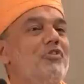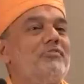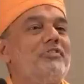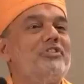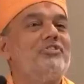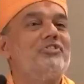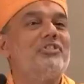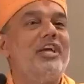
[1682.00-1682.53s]
of
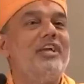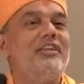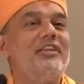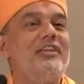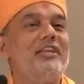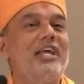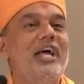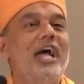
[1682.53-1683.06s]
this
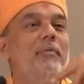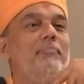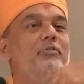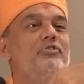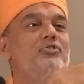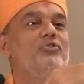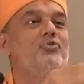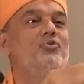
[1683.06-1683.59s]
10
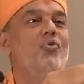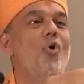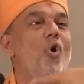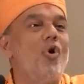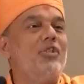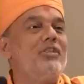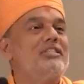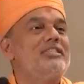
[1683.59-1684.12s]
happens to
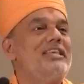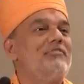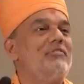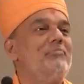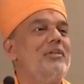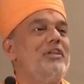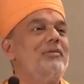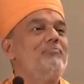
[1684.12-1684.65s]
all the
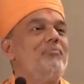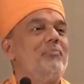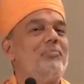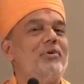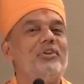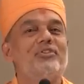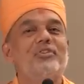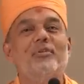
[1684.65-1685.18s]
7 billion
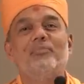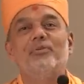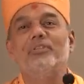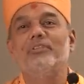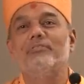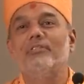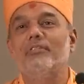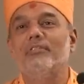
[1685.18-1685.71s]
population upon
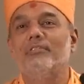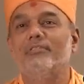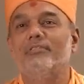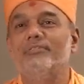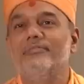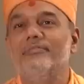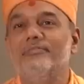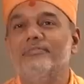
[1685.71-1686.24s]
this earth.
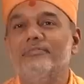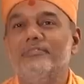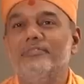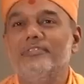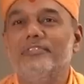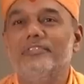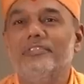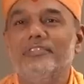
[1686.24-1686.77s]

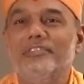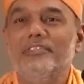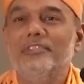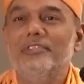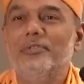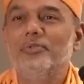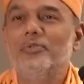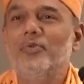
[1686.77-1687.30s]

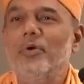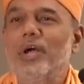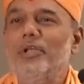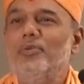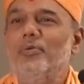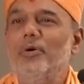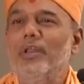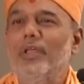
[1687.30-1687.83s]
So why
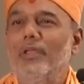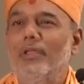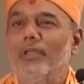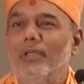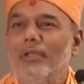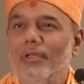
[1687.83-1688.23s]
to worry?